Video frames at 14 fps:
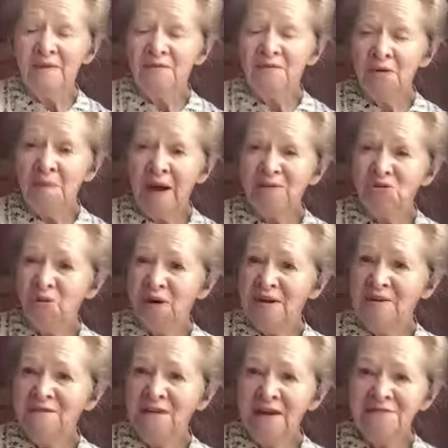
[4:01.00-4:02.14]
for about
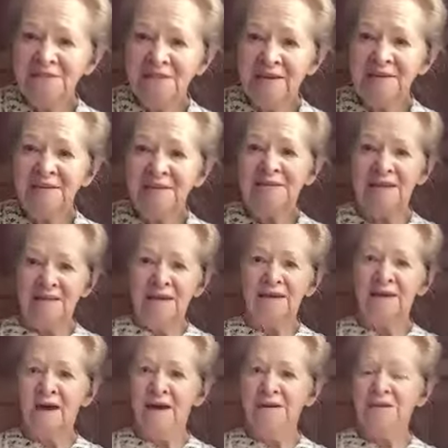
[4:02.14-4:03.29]
25 seconds and then
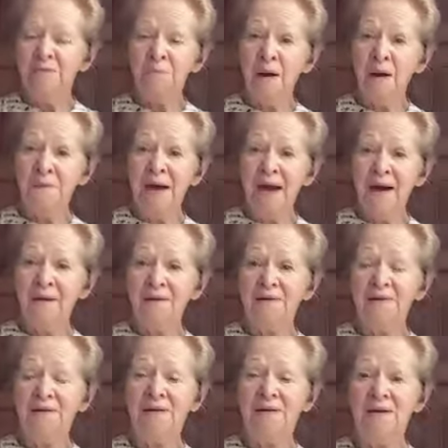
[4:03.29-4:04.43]
kind of pop out.
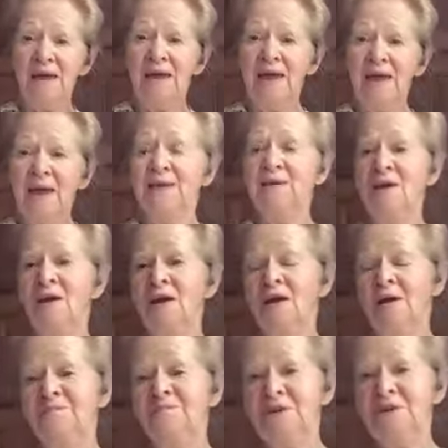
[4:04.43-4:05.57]
And
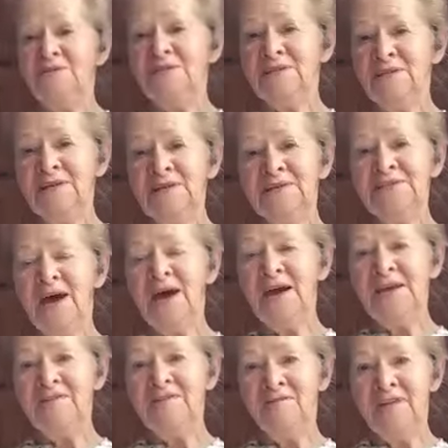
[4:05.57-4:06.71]
there's a little
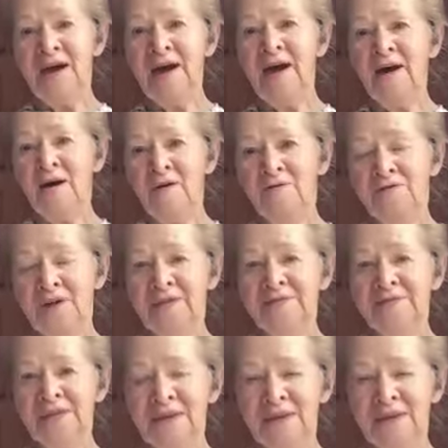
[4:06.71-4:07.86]
tiny valve at the